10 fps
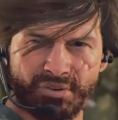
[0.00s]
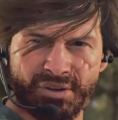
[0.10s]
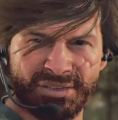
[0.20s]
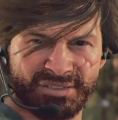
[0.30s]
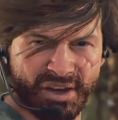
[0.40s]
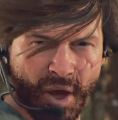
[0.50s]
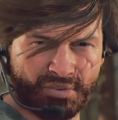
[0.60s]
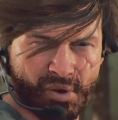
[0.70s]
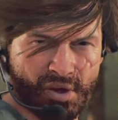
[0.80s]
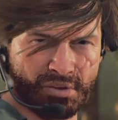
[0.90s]
It's
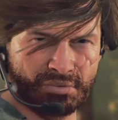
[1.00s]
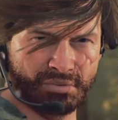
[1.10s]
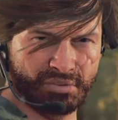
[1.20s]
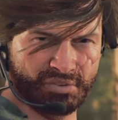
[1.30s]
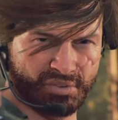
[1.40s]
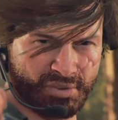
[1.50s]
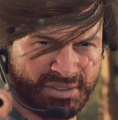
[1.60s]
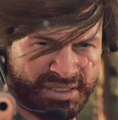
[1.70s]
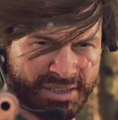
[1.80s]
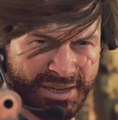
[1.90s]
over. Your
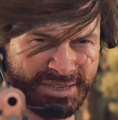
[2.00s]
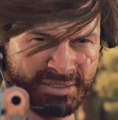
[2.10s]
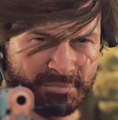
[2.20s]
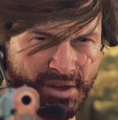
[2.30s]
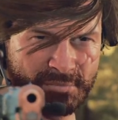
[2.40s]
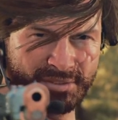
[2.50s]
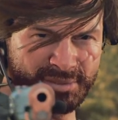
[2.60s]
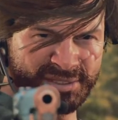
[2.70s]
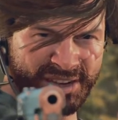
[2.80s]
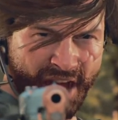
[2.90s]
sick experiment
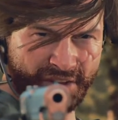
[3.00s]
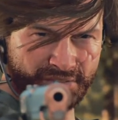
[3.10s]
is done.